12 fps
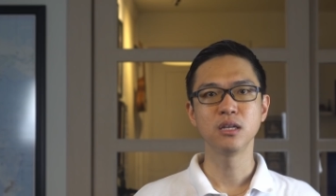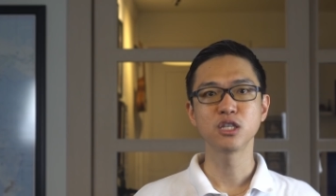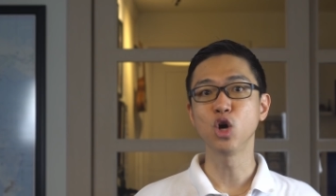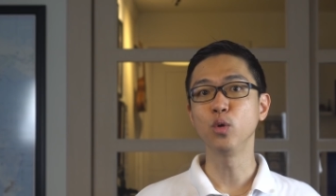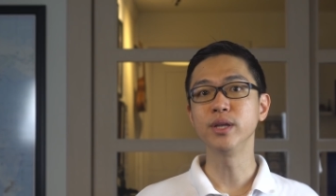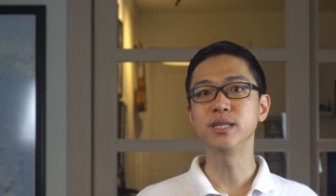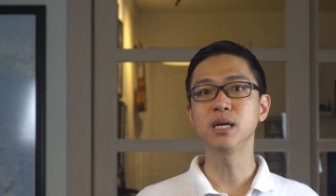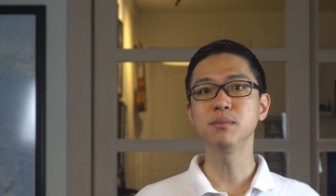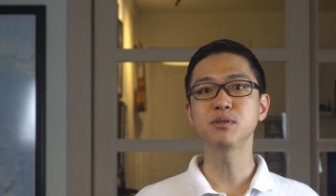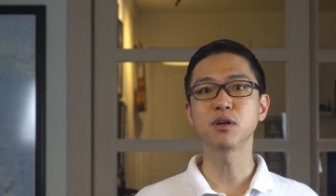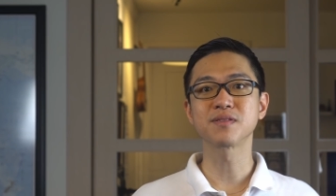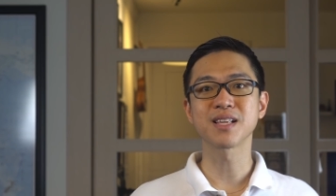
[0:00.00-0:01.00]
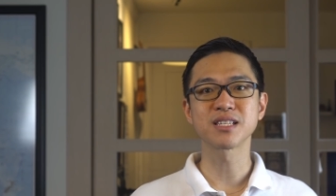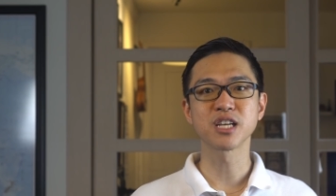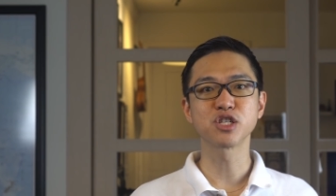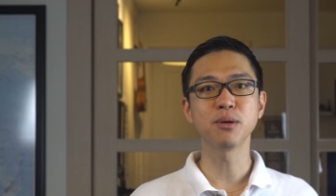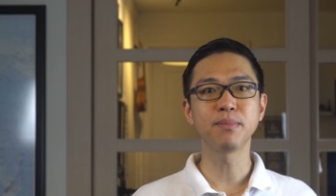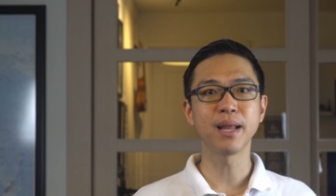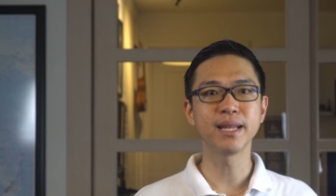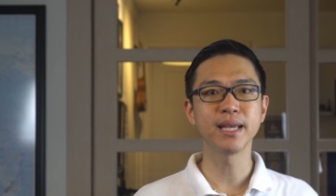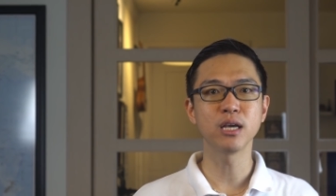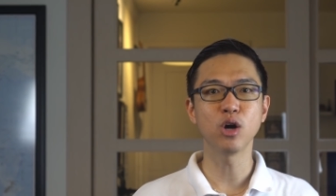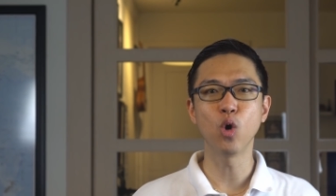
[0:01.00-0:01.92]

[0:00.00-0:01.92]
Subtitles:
So in terms of succession planning,